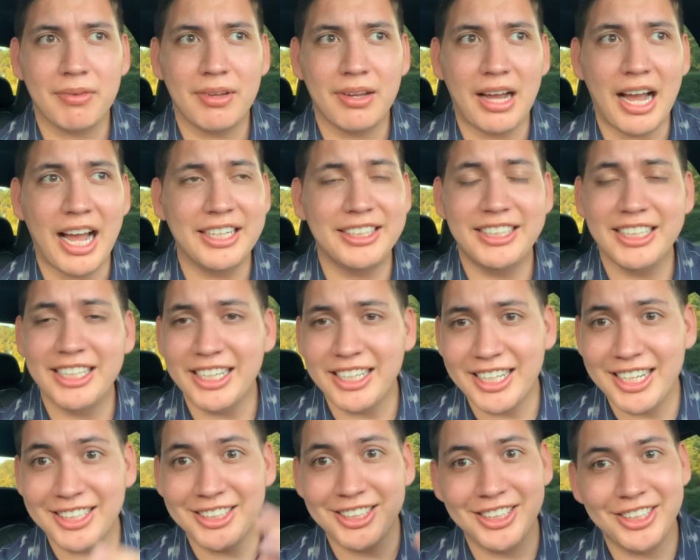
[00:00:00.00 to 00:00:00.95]
I didn't
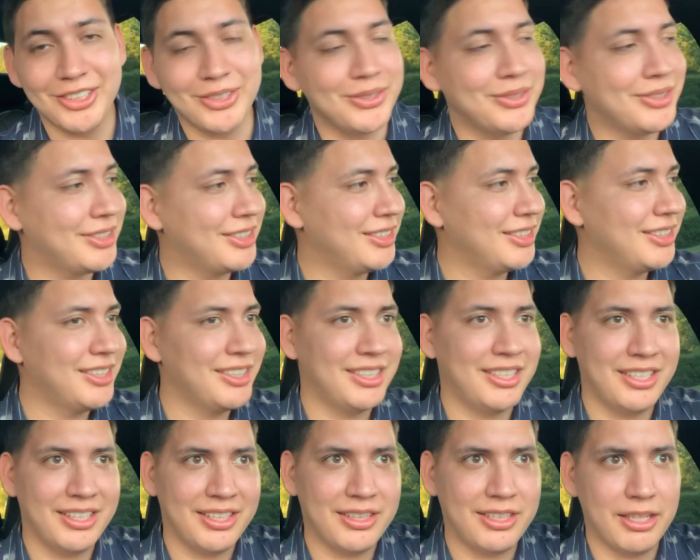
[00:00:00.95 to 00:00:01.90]
get to use
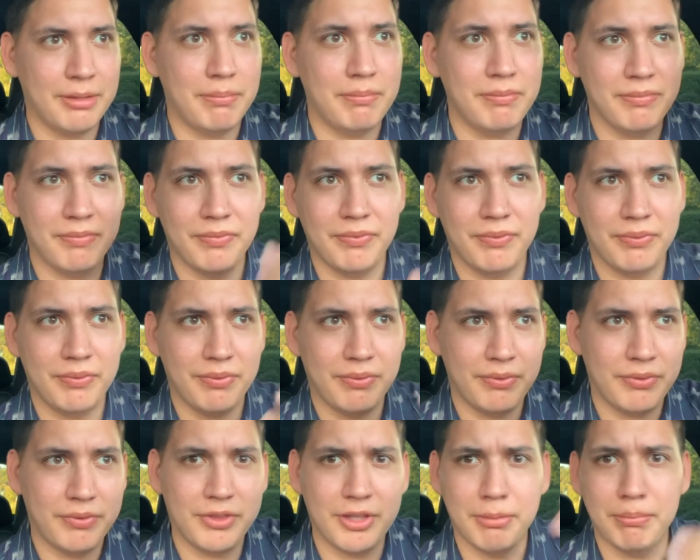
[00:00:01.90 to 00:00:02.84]

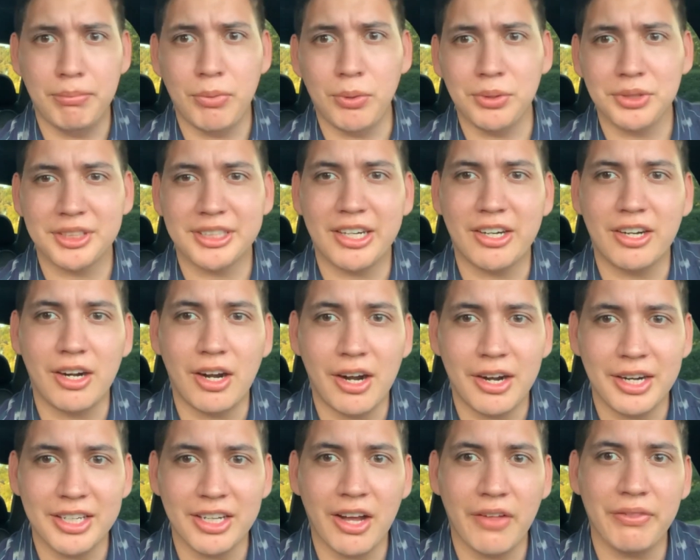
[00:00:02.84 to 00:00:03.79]
the bolts that are
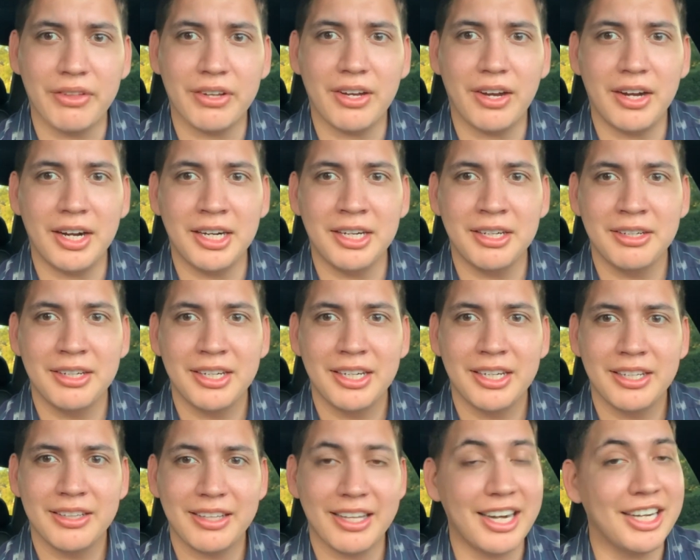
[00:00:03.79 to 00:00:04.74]
already on the car
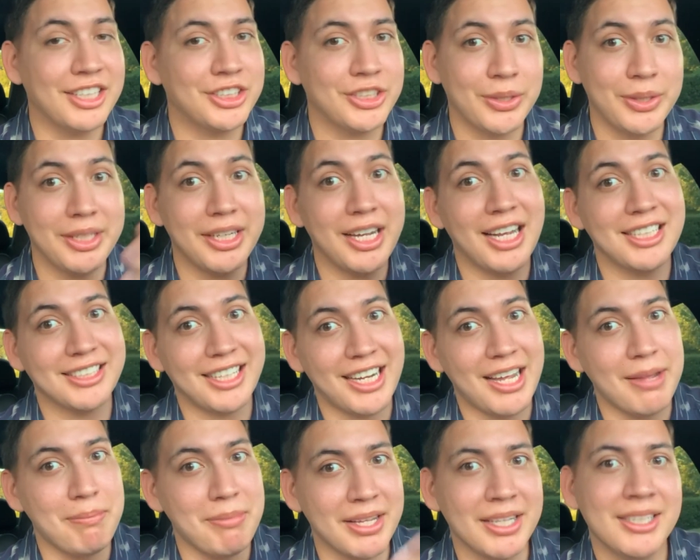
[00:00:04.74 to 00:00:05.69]
that I showed you guys that
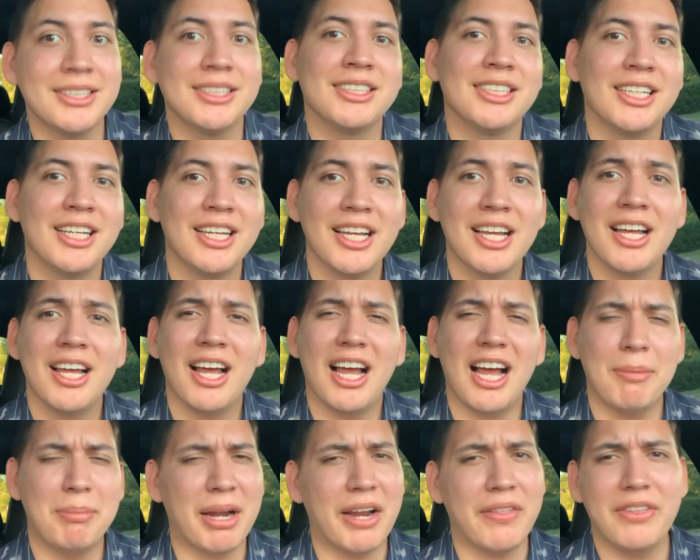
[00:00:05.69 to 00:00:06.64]
I missed.
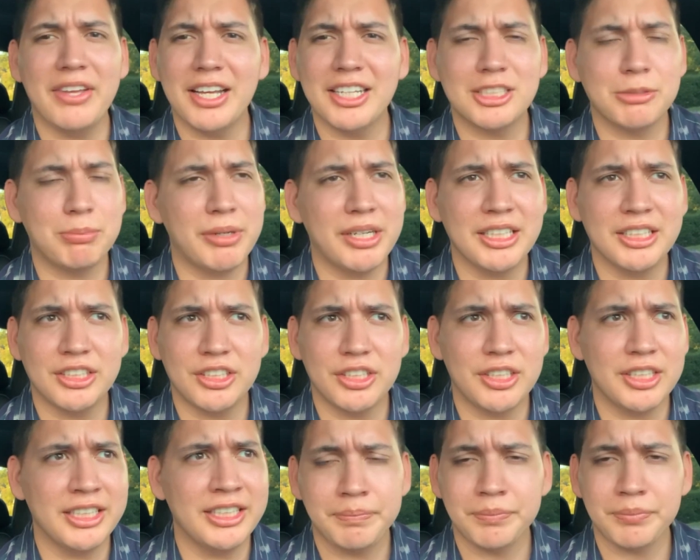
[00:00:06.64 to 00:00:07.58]
But I think it's pretty
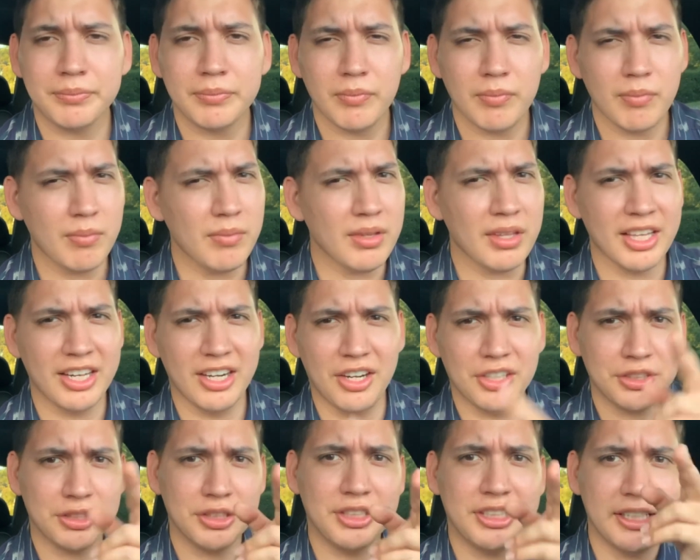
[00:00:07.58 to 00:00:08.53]
sturdy. And I
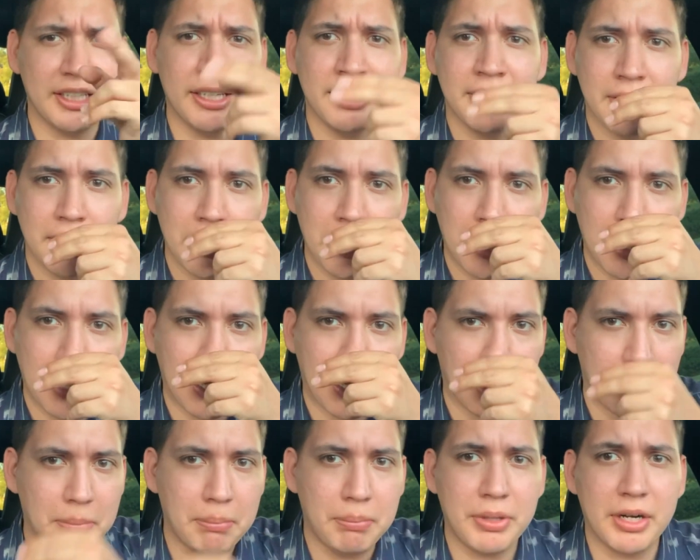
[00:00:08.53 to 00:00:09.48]
also did
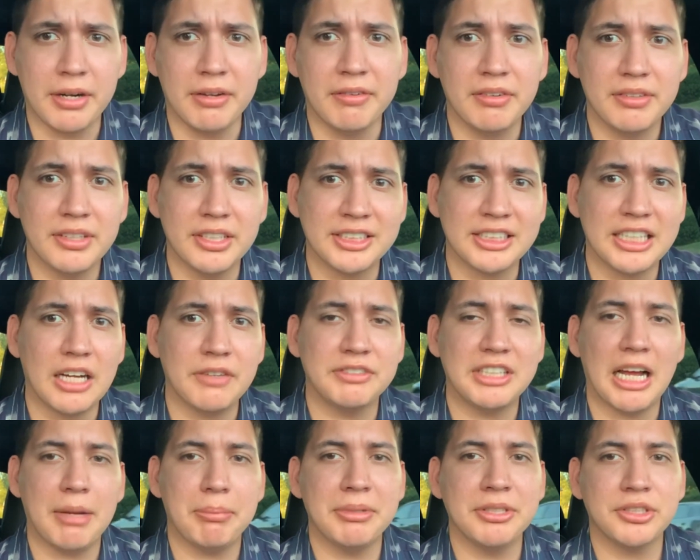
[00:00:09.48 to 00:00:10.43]
put the
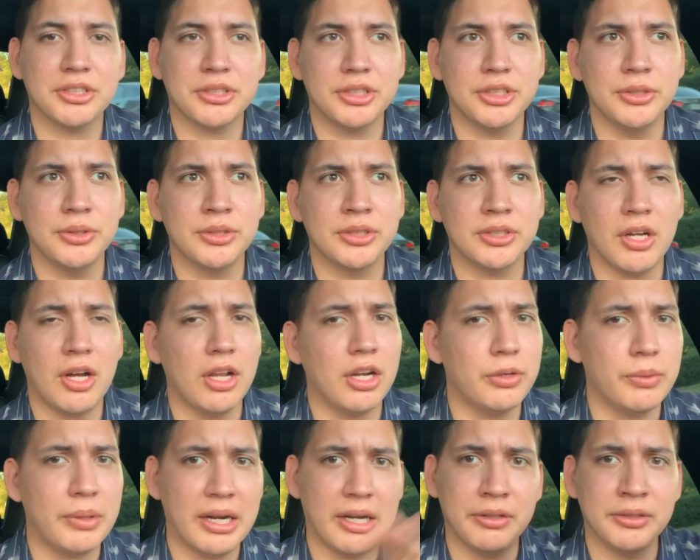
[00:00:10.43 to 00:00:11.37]
self-tapping screws all
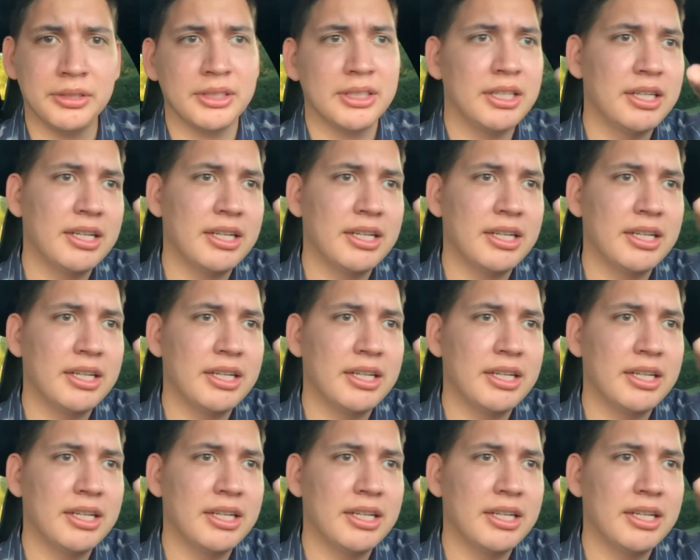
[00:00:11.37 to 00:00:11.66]
around